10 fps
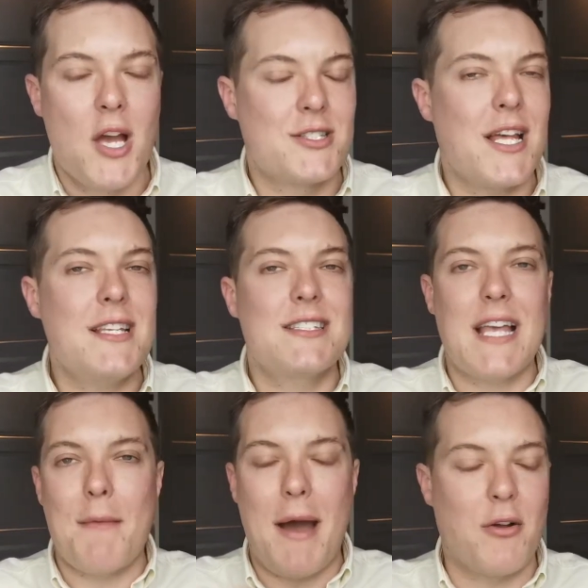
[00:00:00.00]
So they
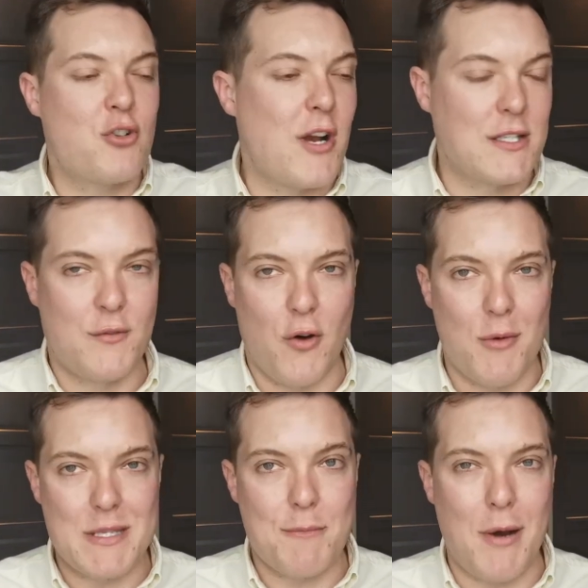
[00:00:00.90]
set about
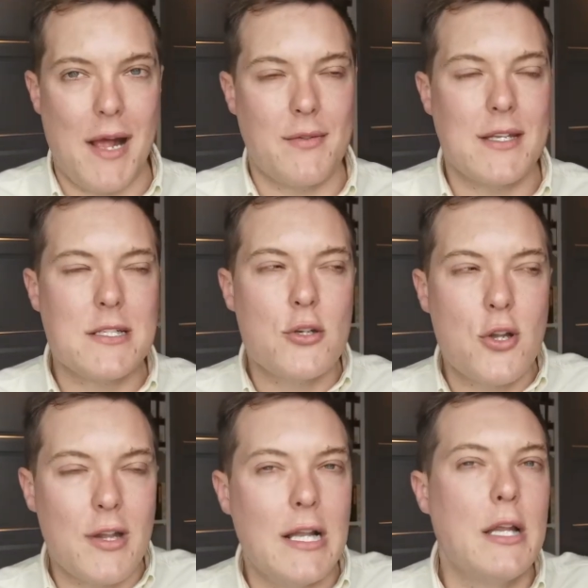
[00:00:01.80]
transforming the brand. They did
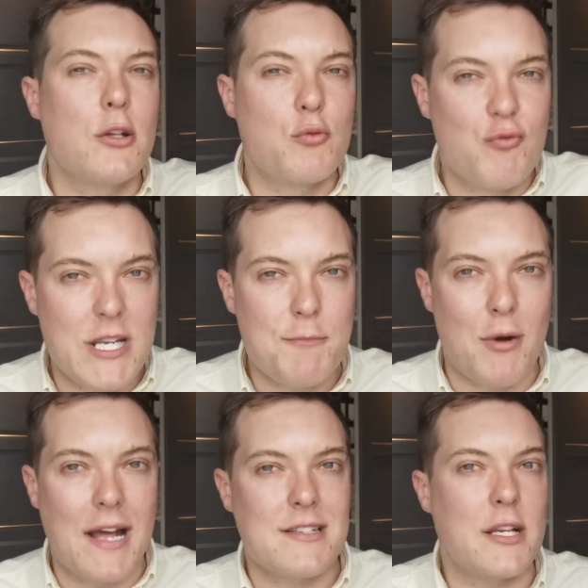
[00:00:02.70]
another little
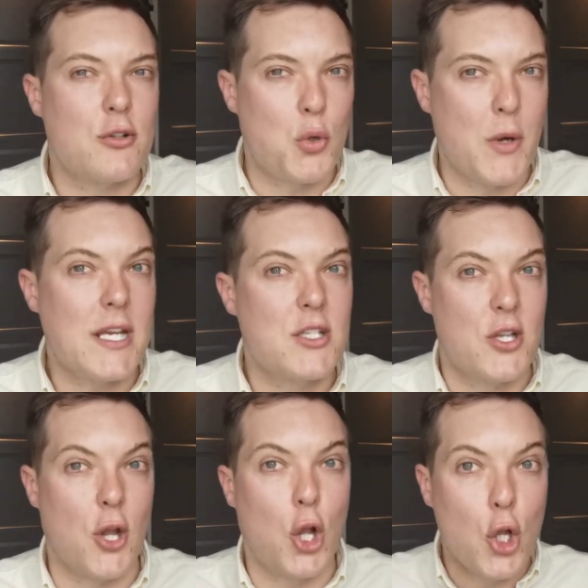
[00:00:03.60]
rebranding tweak
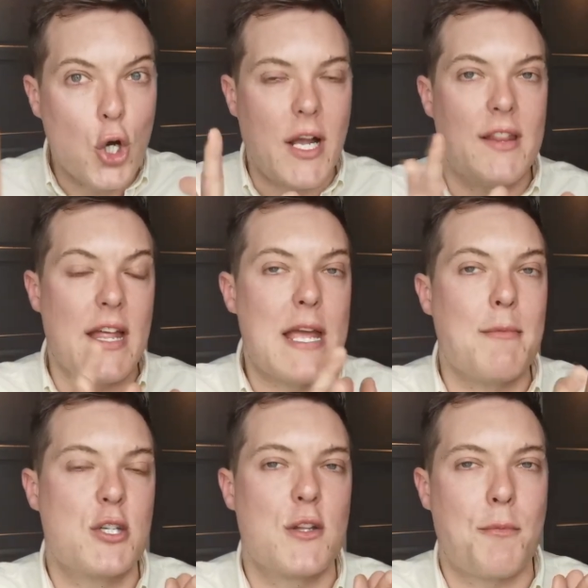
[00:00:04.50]
to the look and the
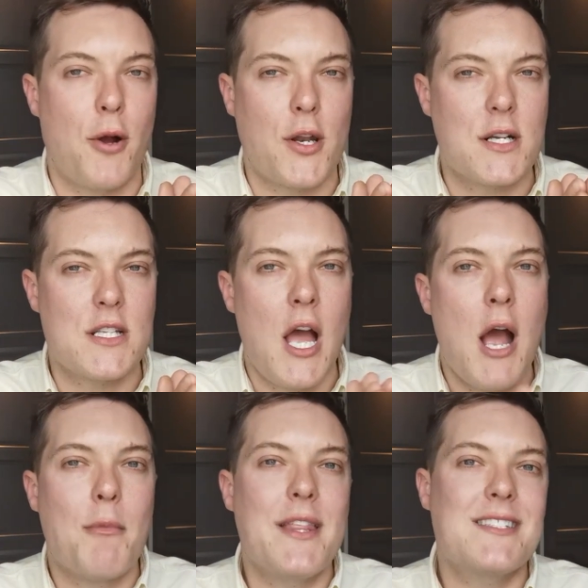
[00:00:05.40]
image of the products,
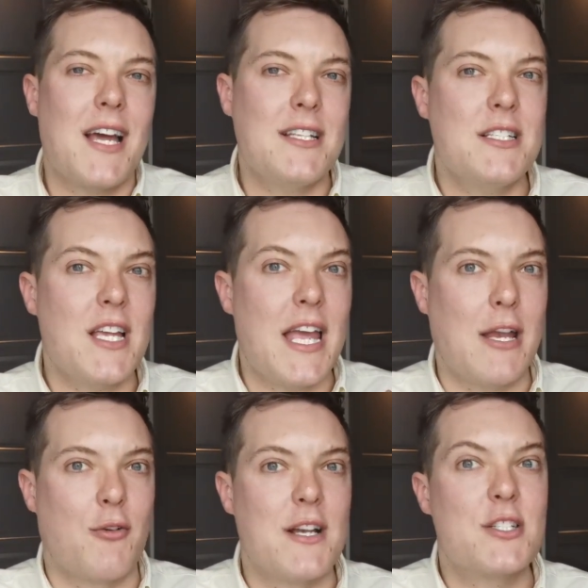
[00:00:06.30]
but they started to
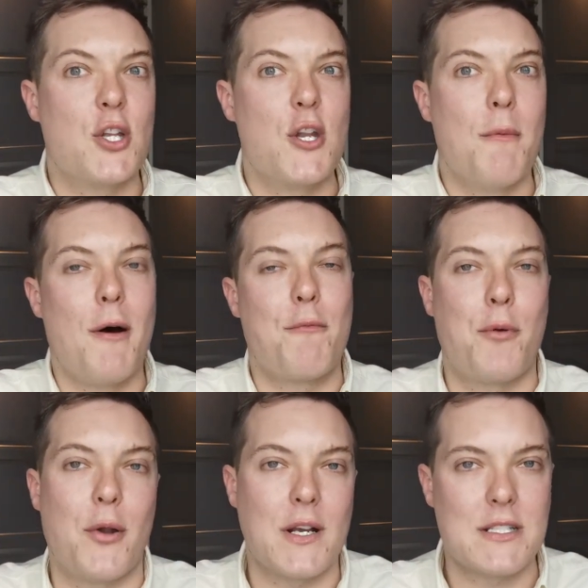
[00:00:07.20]
increase the number of
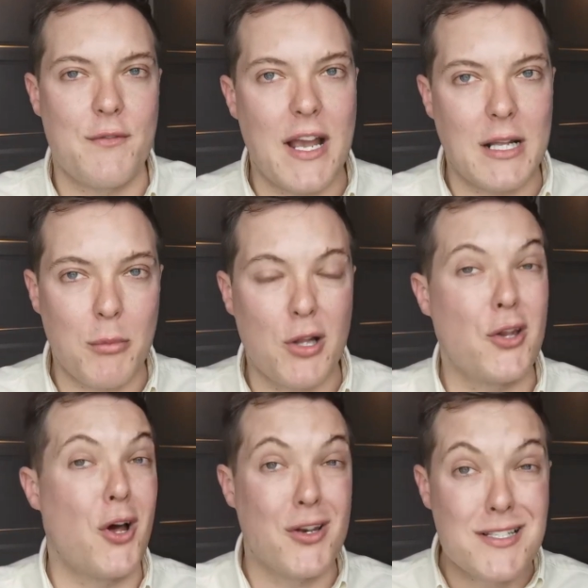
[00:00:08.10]
products available.
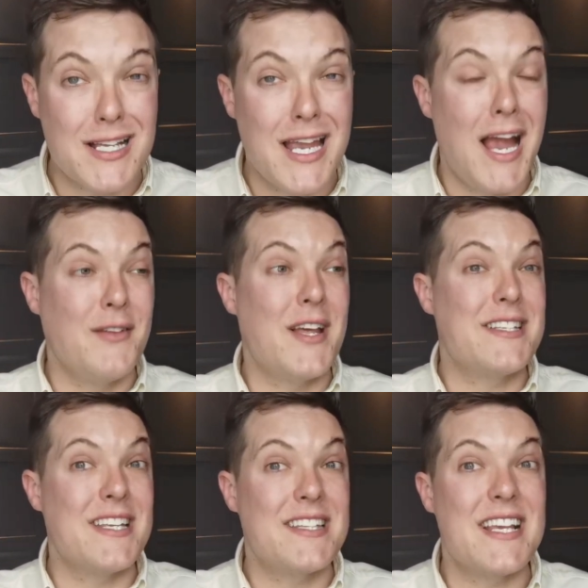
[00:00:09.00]
And honestly, they
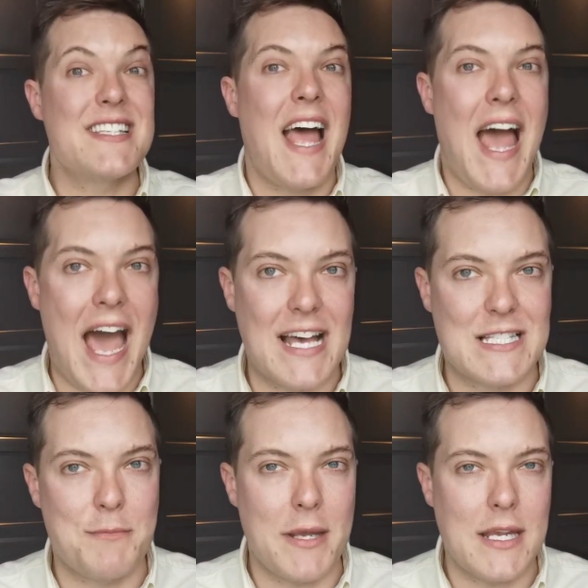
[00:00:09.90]
did this at
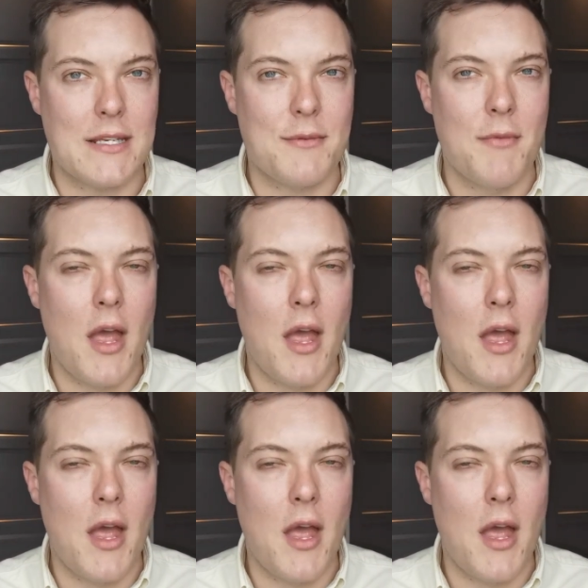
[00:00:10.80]
speed.